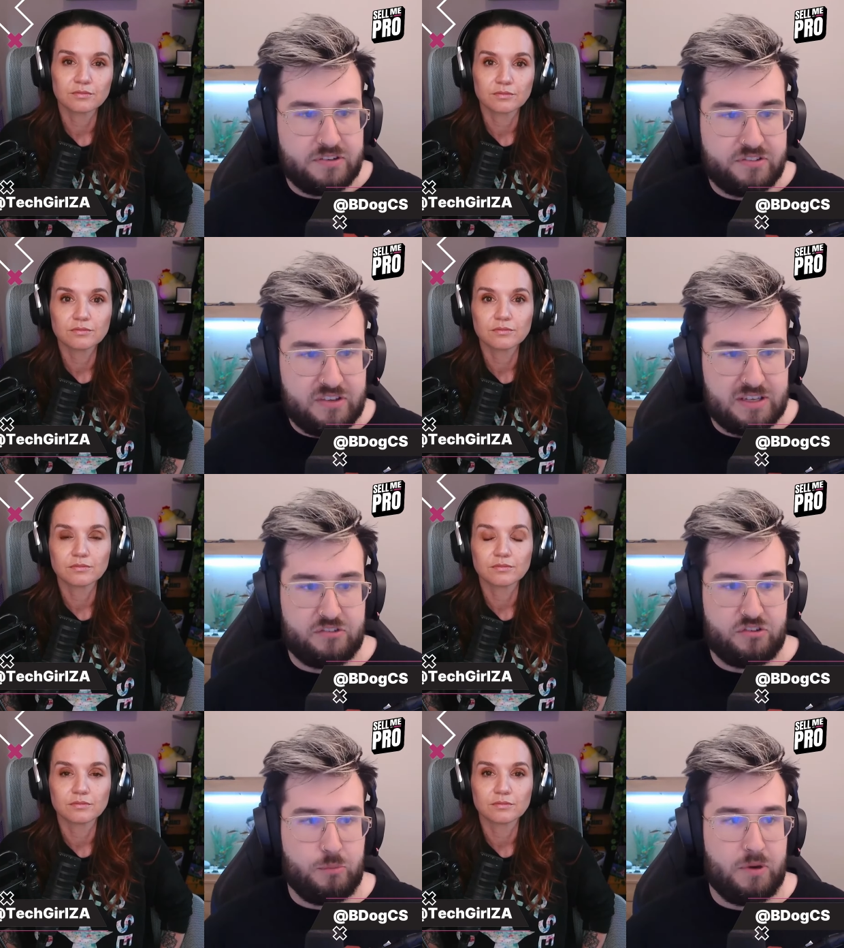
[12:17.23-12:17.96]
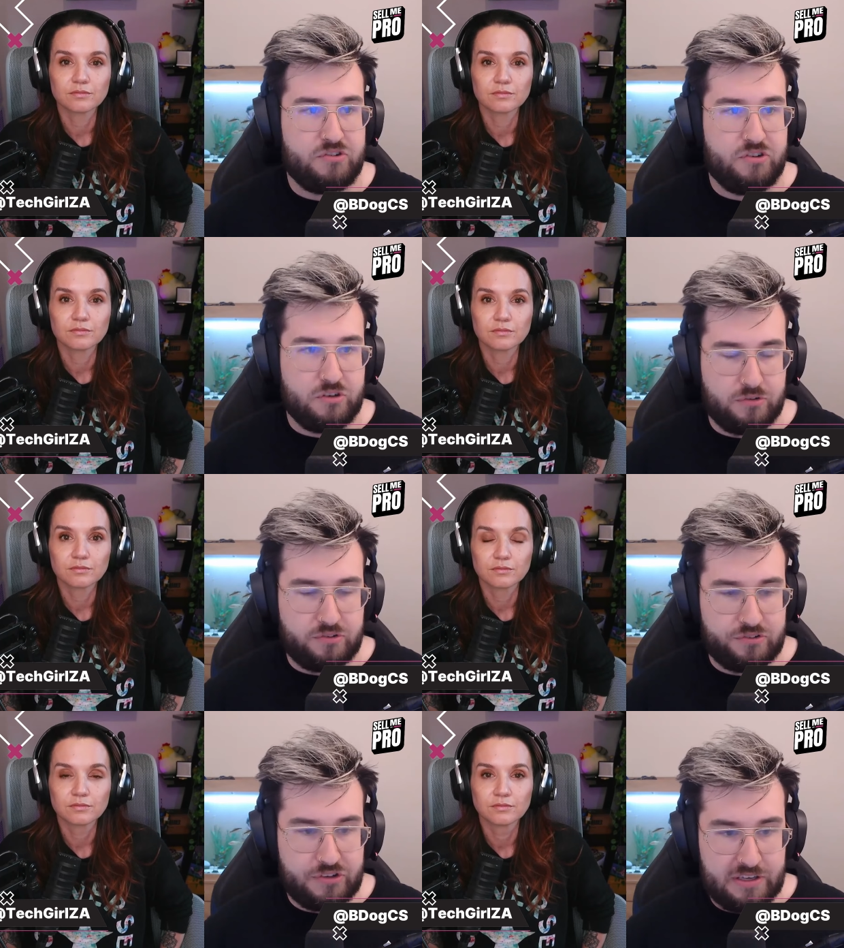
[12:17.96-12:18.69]
Speaker 1: really see that too much. You
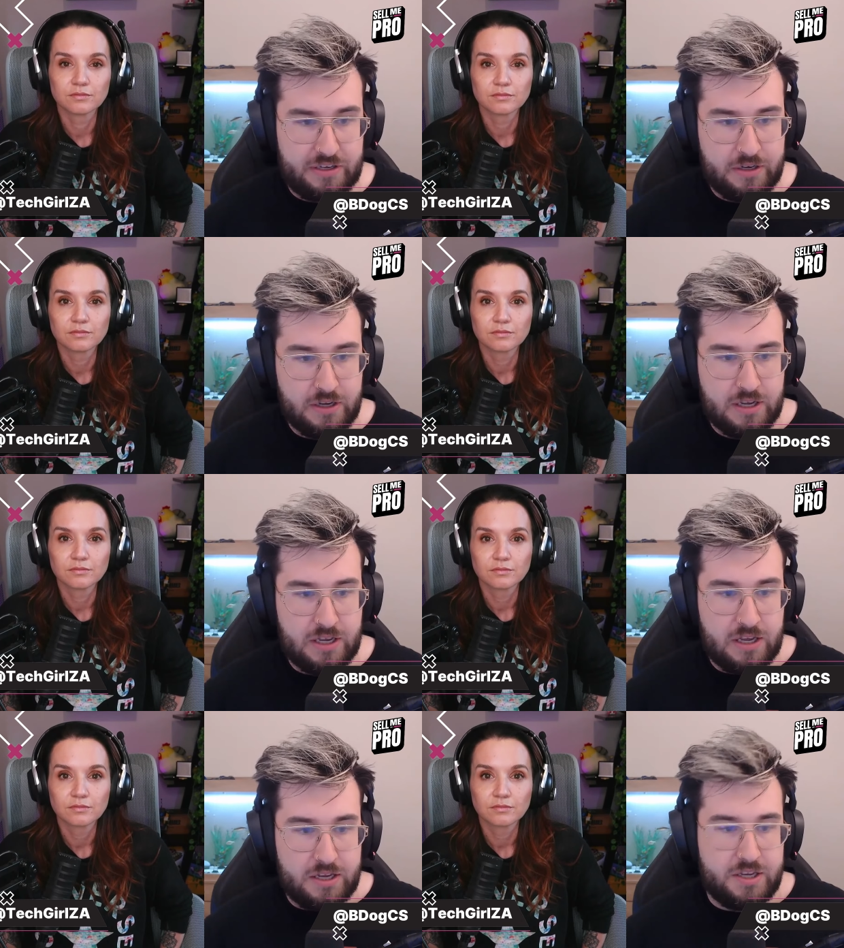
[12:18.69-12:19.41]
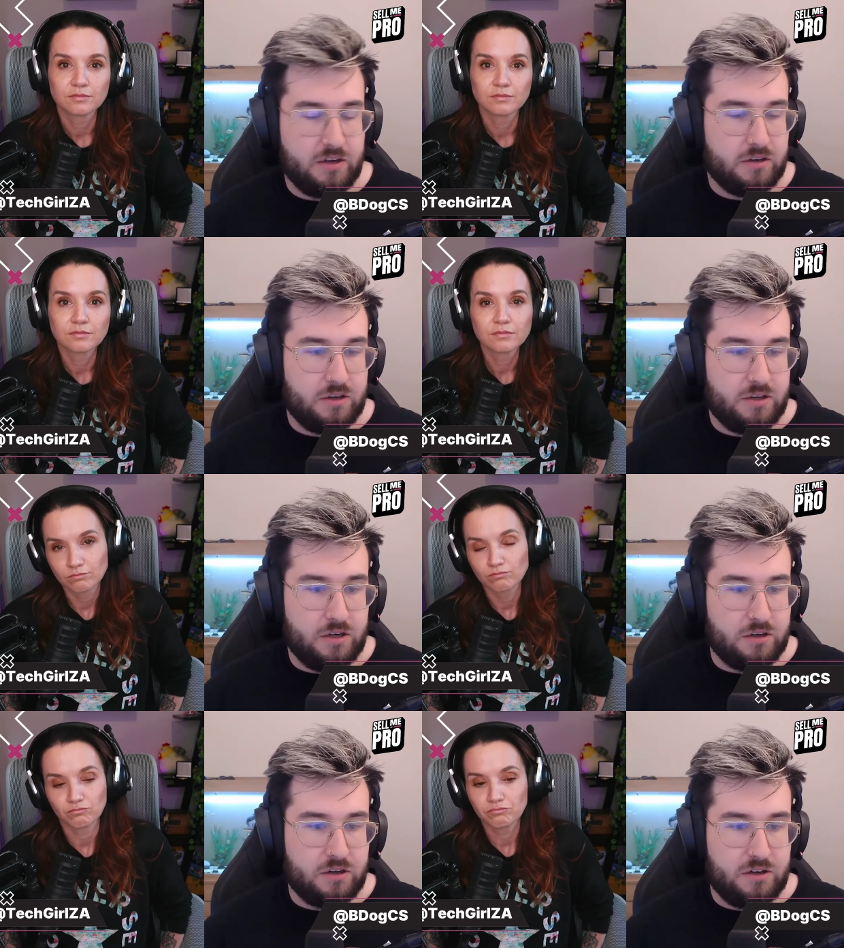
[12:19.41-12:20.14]
don't see young
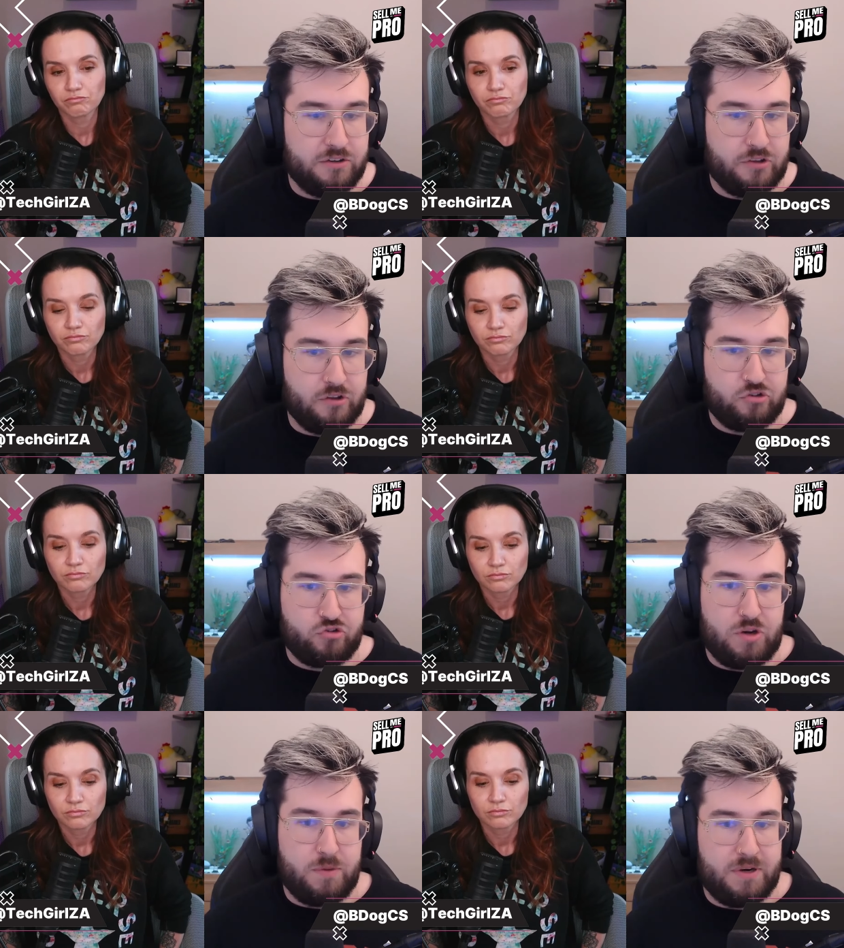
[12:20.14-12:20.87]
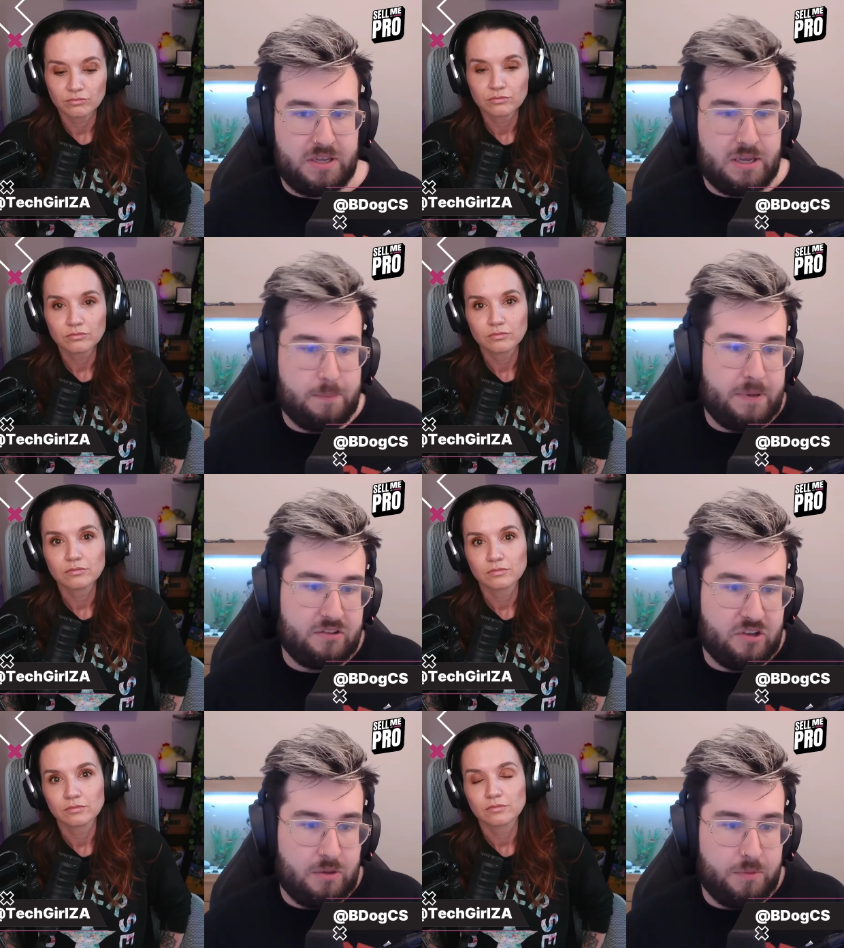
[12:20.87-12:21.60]
guys that are streaming and get
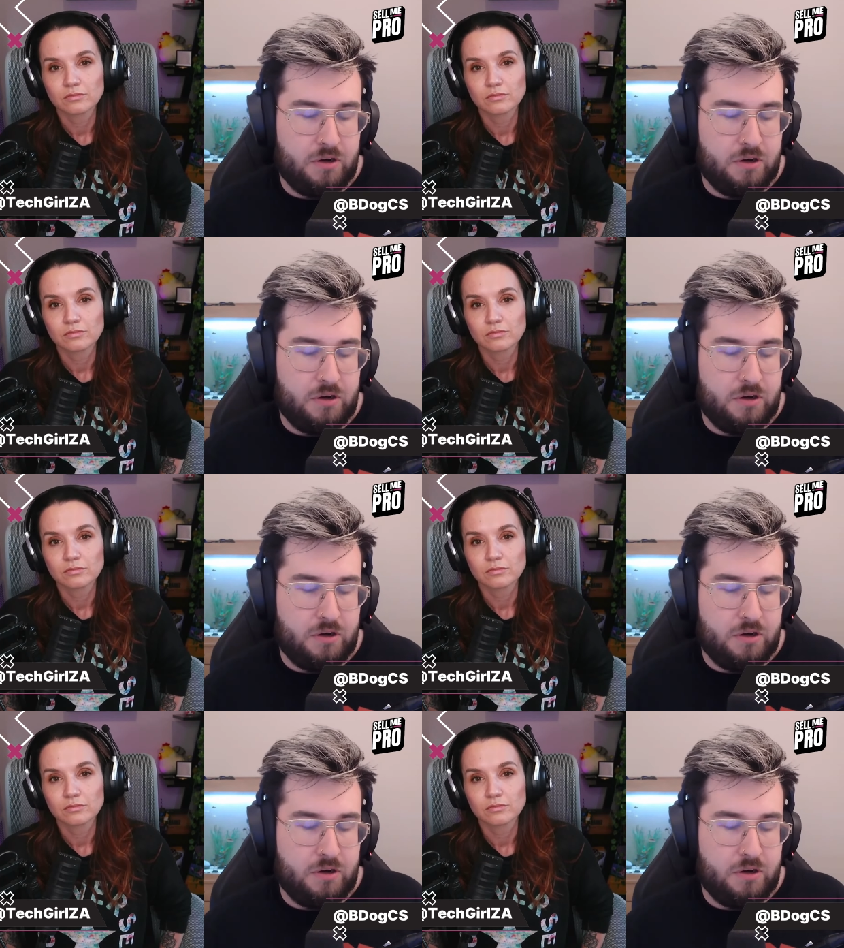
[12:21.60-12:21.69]
picked up.